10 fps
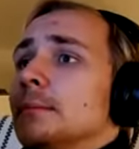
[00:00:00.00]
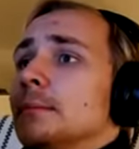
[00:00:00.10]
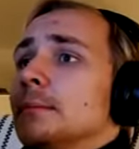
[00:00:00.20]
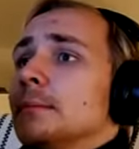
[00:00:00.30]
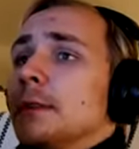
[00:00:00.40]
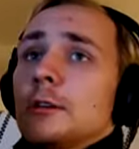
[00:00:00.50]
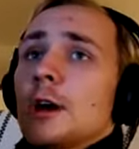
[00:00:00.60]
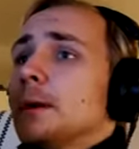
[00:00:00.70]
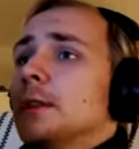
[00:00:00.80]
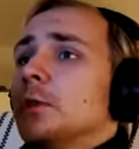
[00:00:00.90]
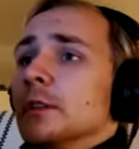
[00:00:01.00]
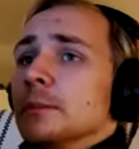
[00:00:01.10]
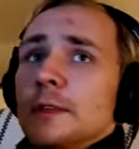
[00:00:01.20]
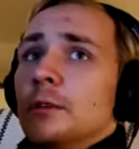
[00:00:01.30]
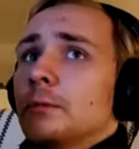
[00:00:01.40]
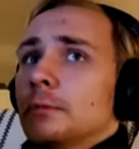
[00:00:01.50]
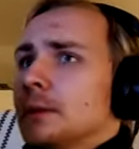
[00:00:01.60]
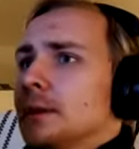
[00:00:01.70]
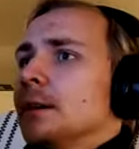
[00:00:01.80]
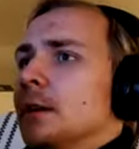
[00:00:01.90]
Yeah. There's a couple other ones, but they don't
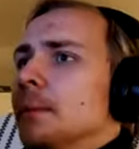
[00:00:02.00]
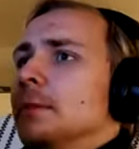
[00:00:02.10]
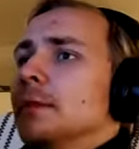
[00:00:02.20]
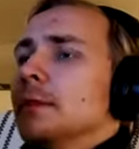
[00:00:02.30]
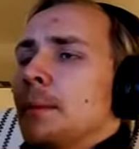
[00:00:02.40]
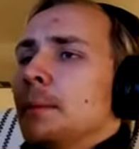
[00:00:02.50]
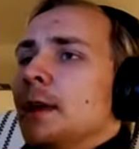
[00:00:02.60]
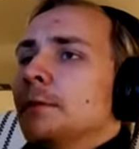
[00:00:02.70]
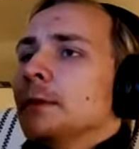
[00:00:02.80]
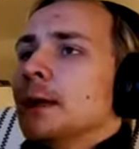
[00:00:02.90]
come to the same level,